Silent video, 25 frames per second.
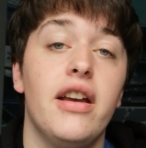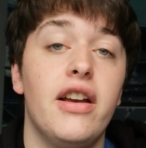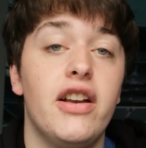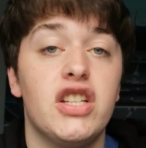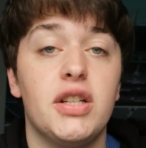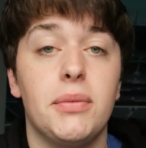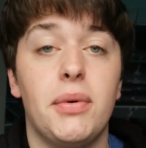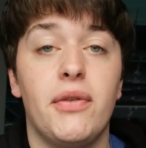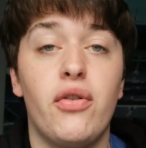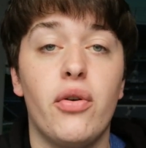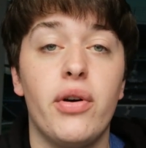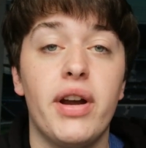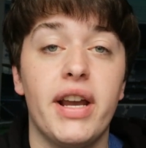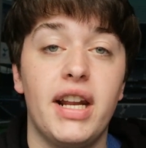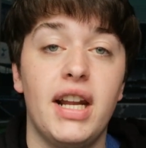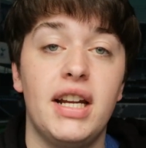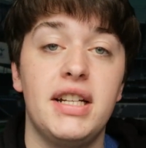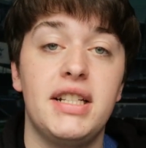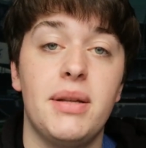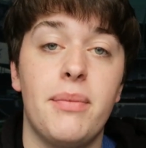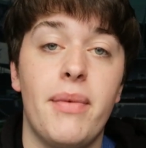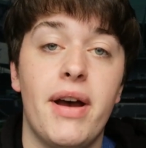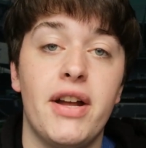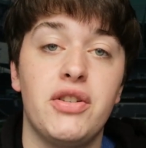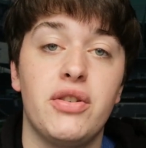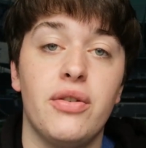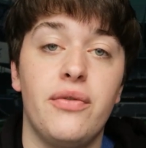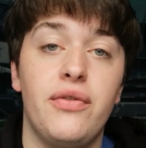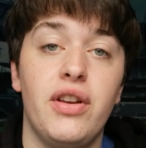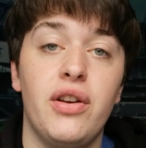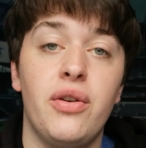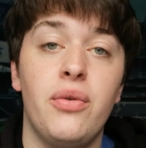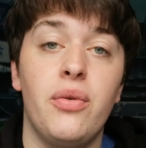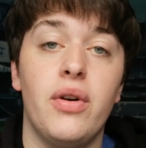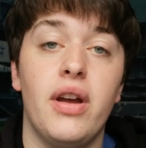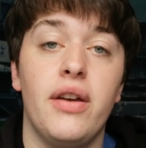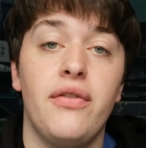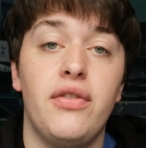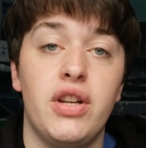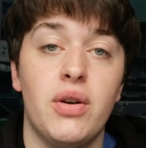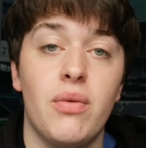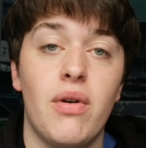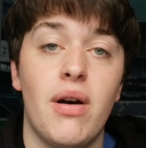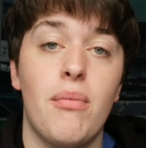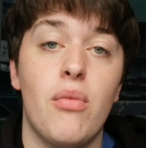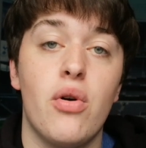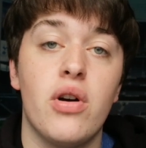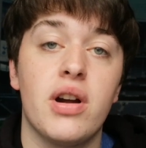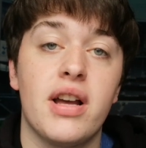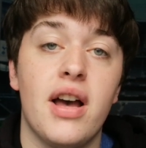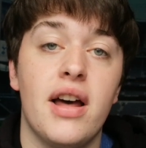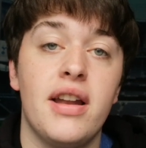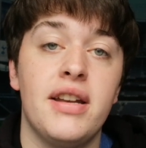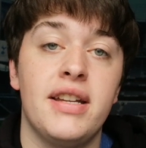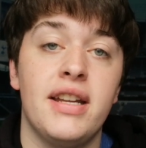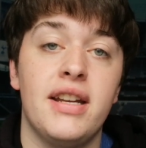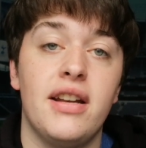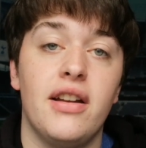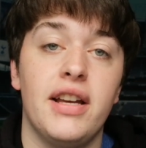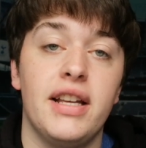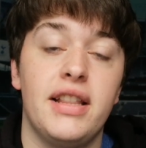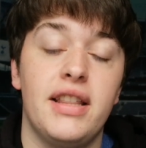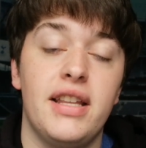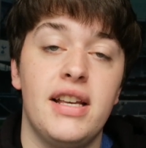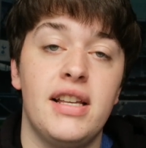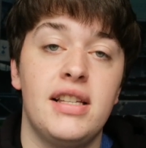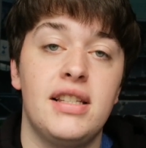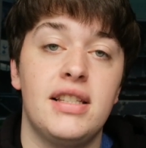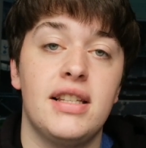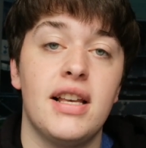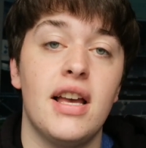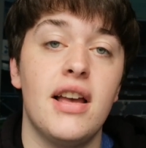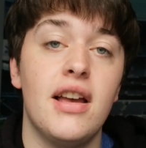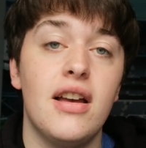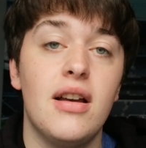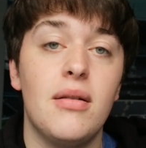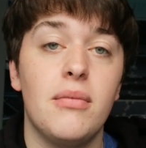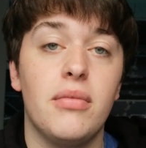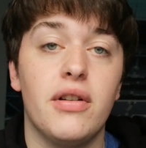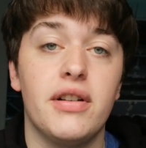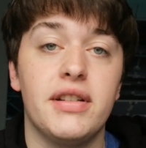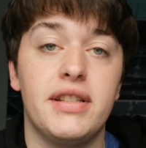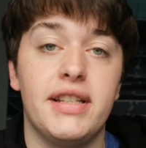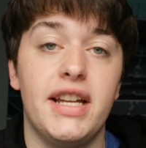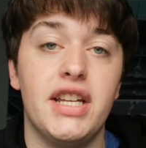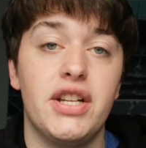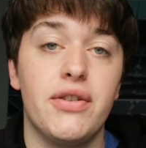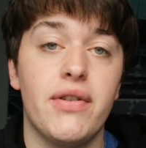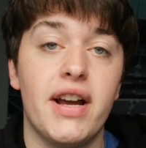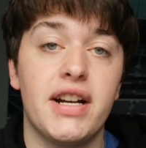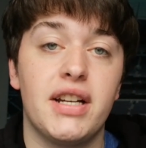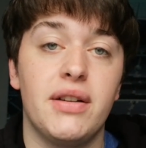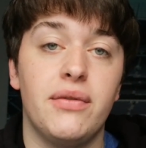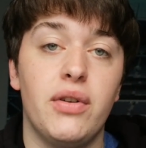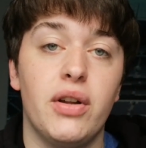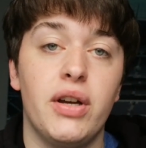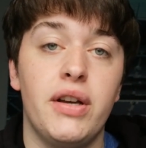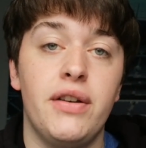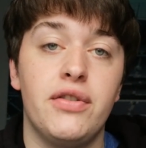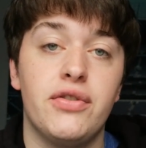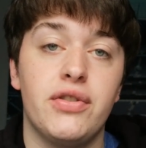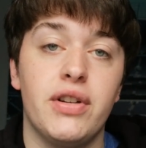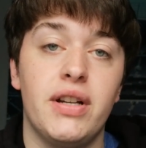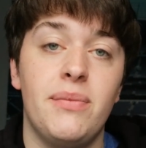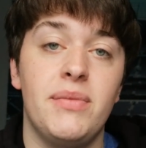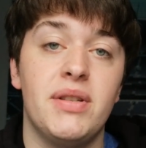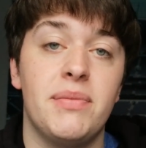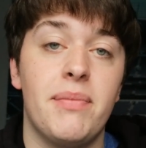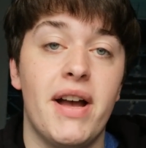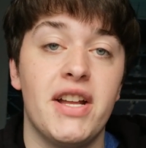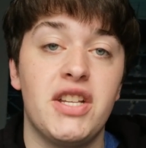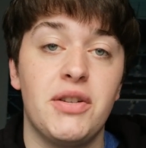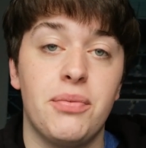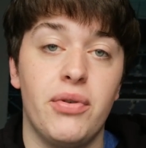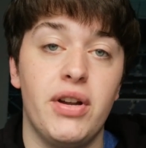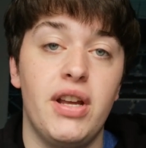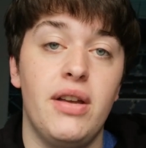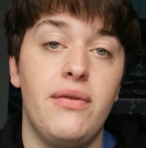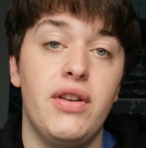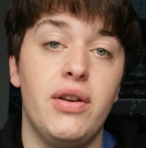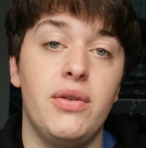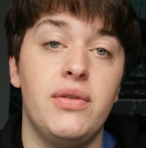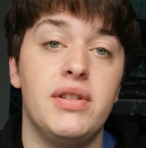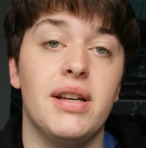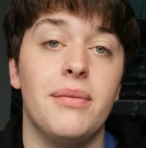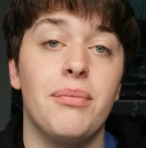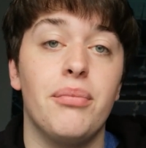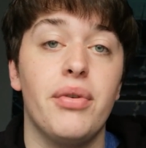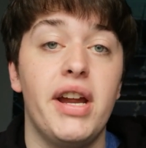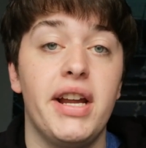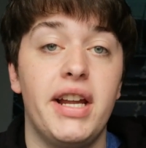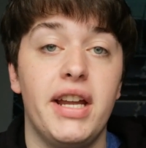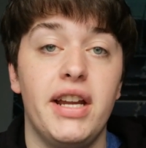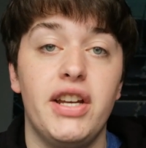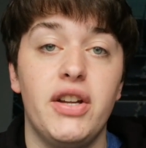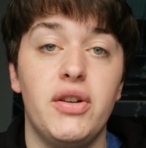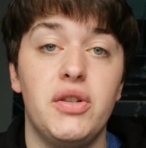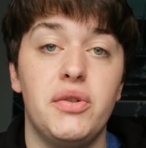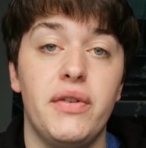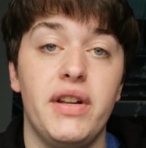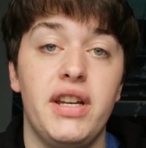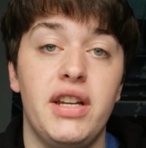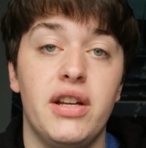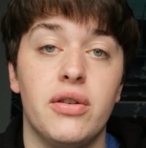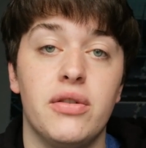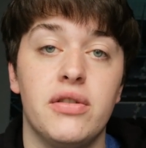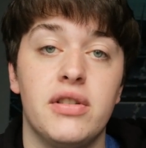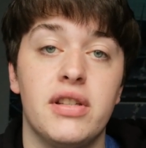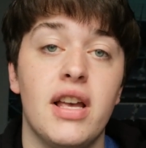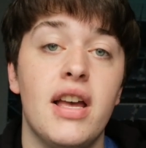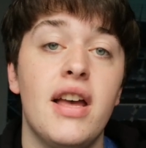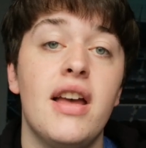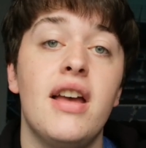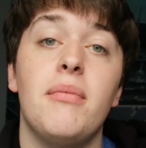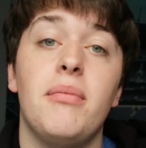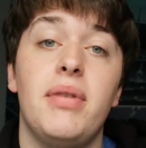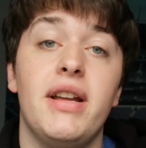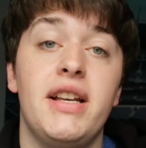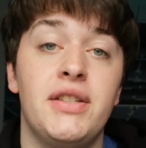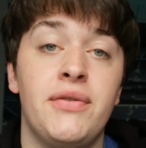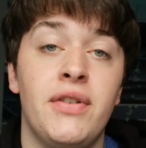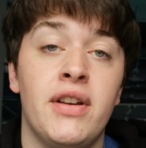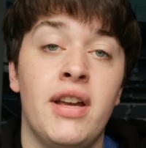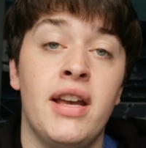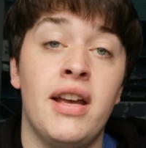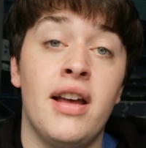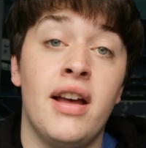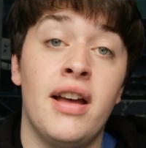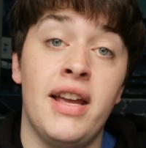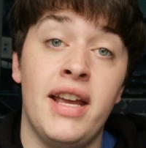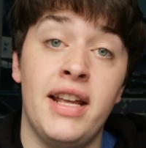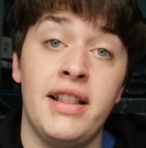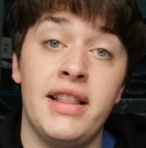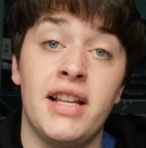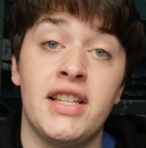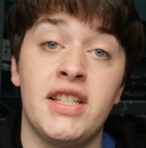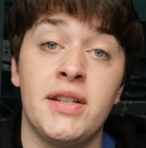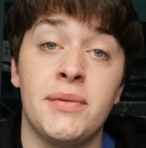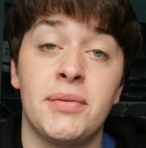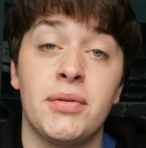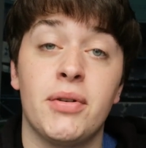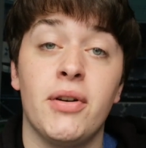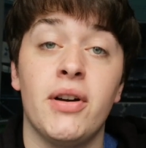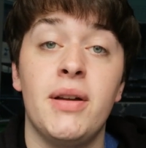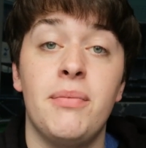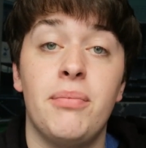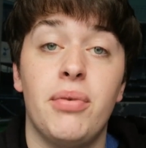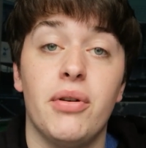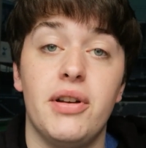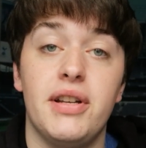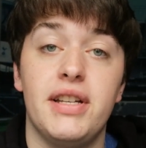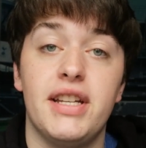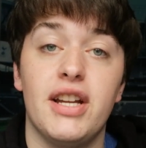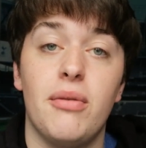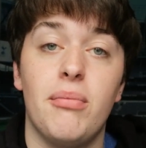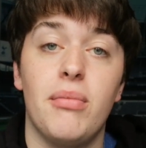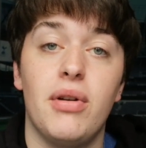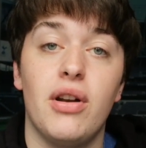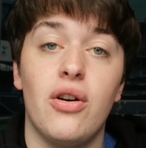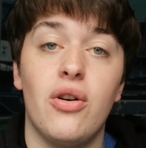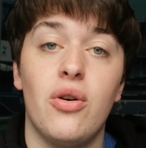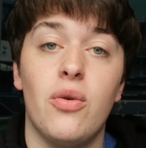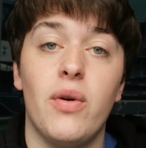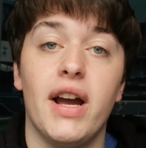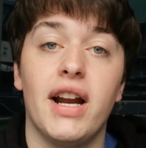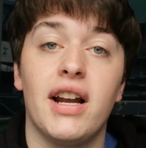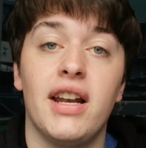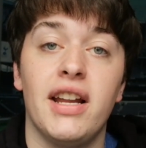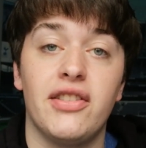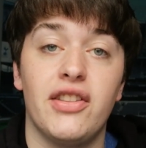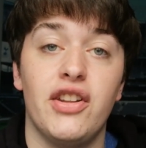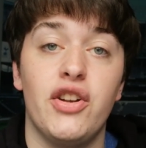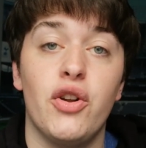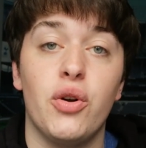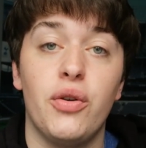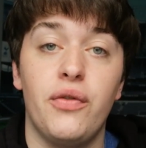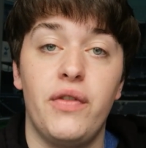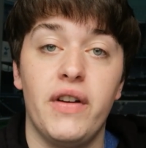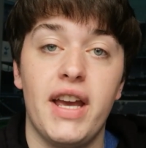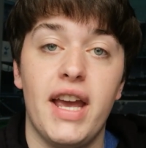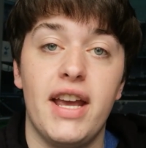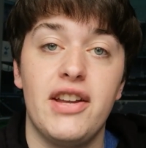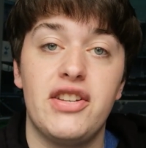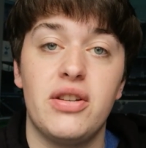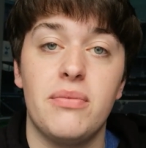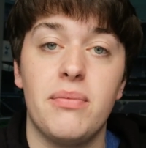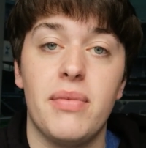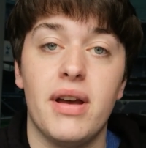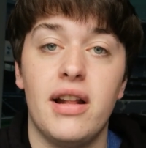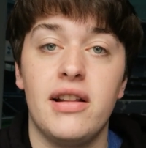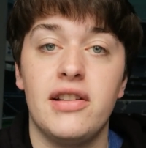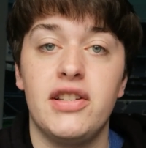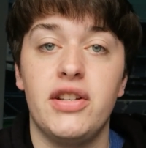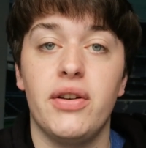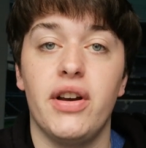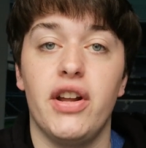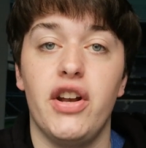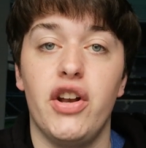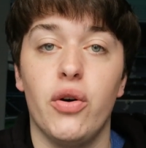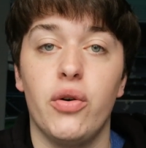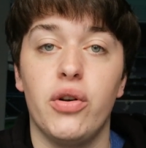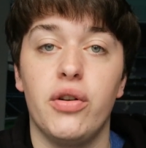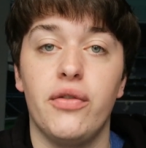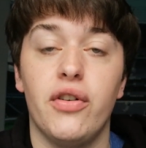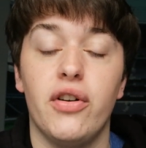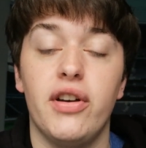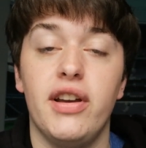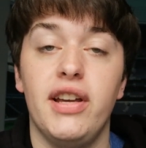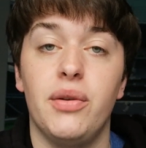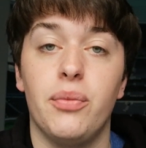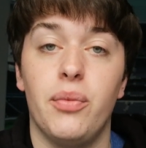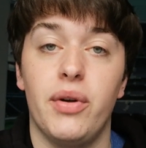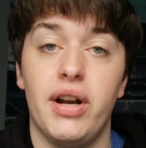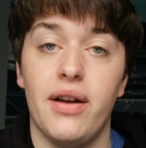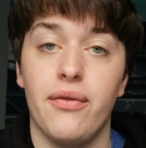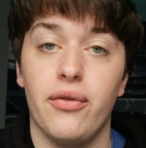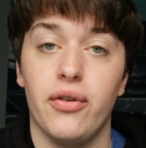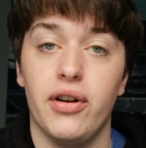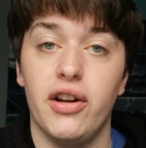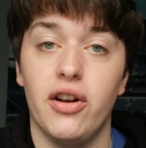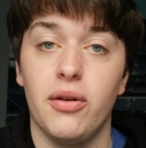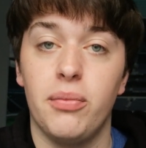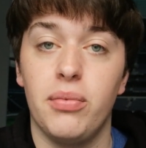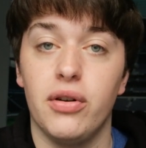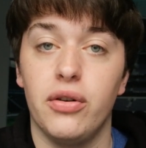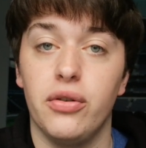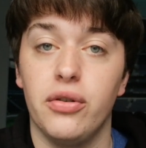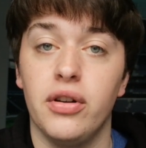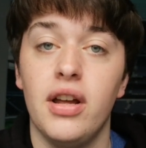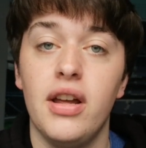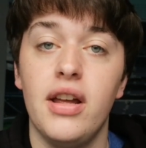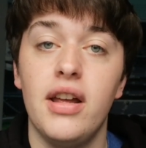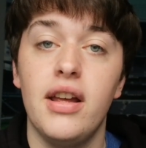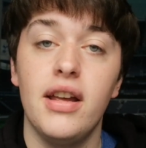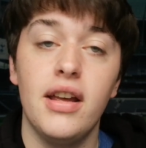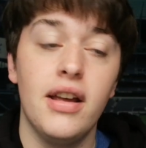So before we get into the match review, if you do want more content like this, plus interactive live streams, match previews, and breaking news videos, please uh, hit that subscribe button down below and click the notification bell so you get notified whenever I upload.